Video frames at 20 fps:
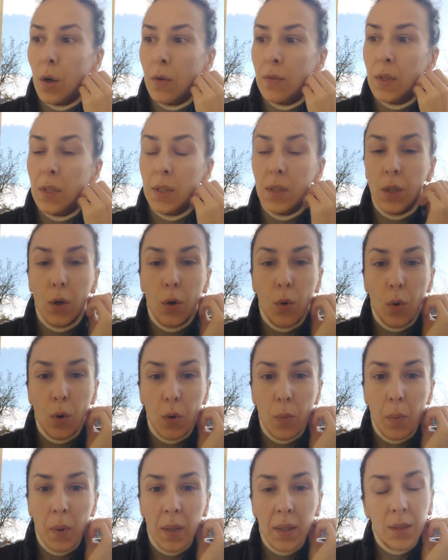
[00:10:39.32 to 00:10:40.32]
Viktor
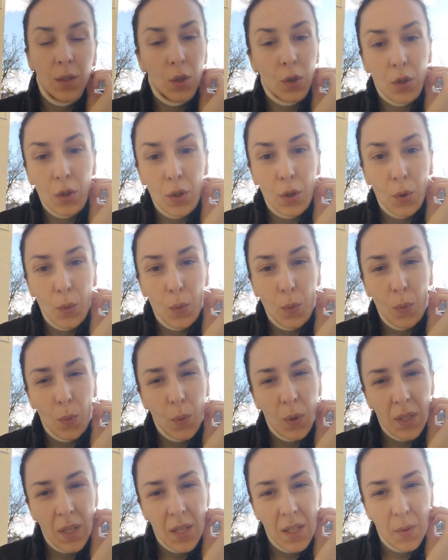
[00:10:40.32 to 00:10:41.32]
Orban, don't know
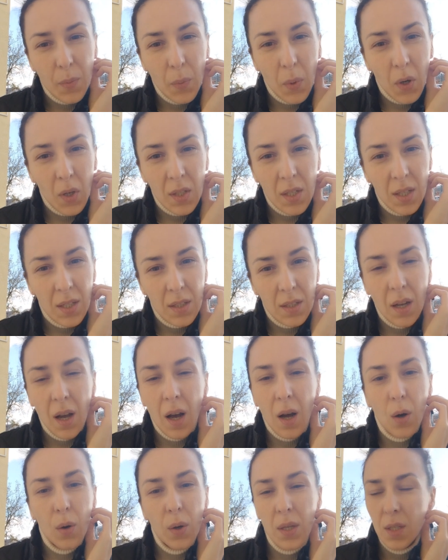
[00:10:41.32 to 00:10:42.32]
what his party is,
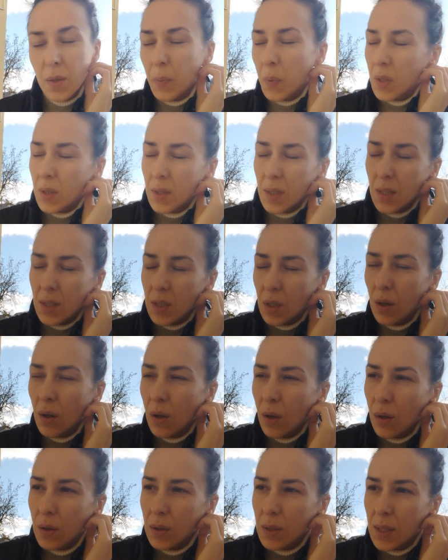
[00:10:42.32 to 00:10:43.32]
how his party is
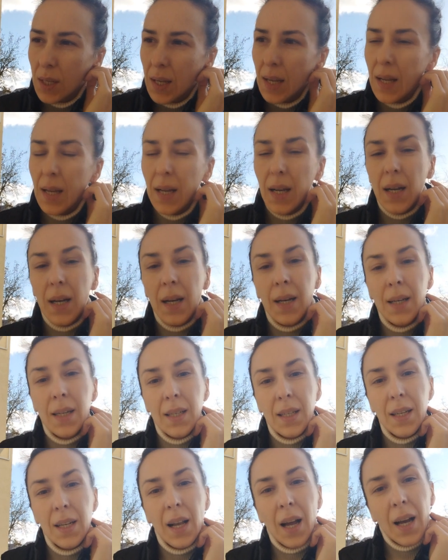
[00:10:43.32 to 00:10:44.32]
called.
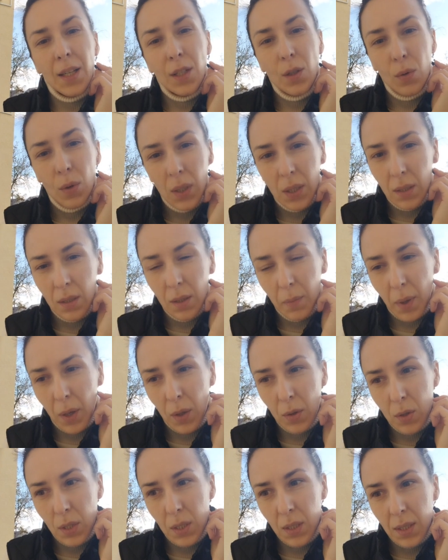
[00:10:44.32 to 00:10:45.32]
I know little
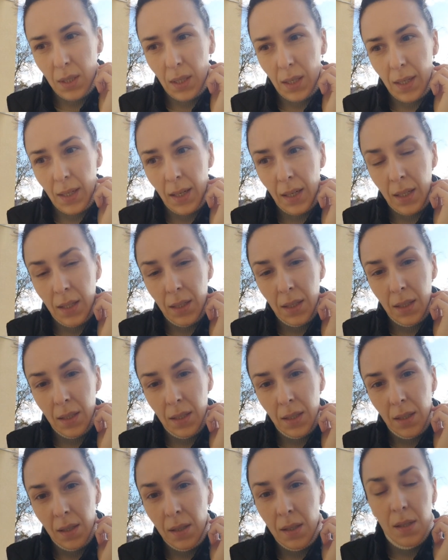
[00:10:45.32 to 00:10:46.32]
about Italy
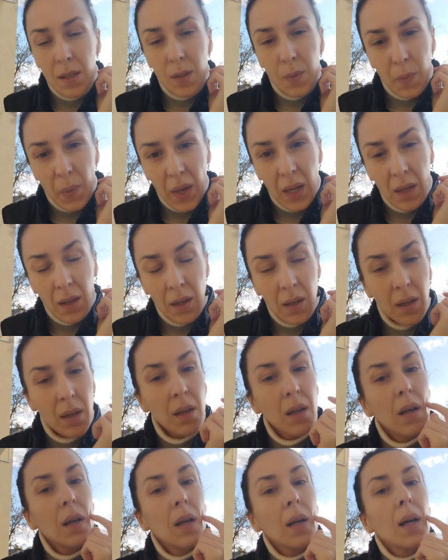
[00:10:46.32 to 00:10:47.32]
and Spain,
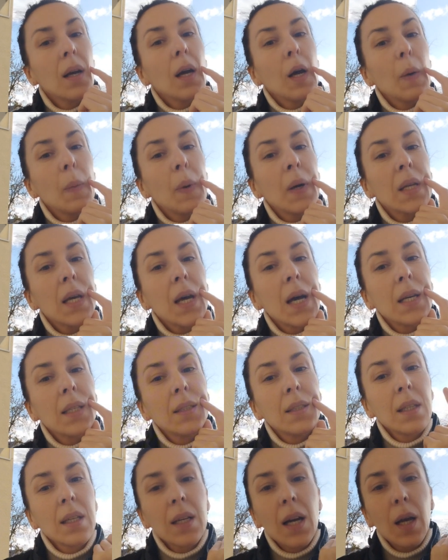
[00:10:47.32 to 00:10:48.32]
but I
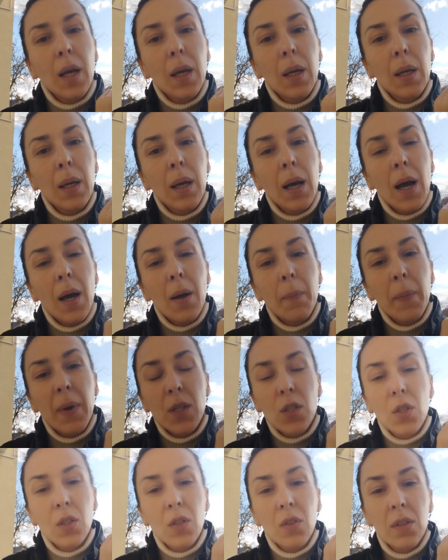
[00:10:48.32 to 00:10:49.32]
think I
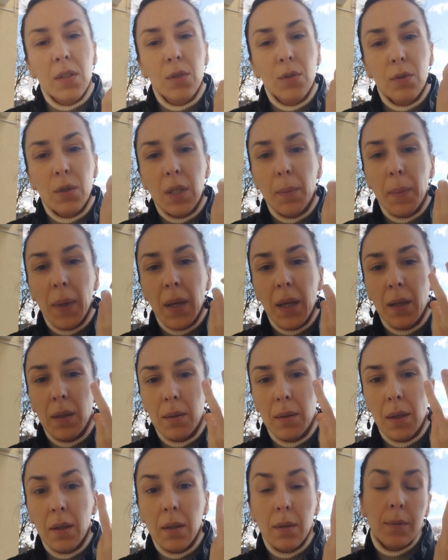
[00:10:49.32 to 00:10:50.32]
mentioned three
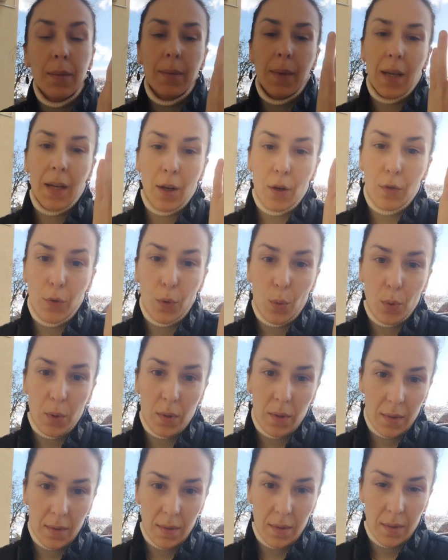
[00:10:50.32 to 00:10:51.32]
main, of
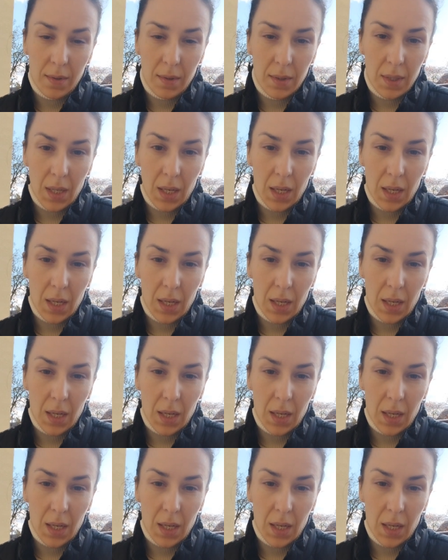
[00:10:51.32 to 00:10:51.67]
course,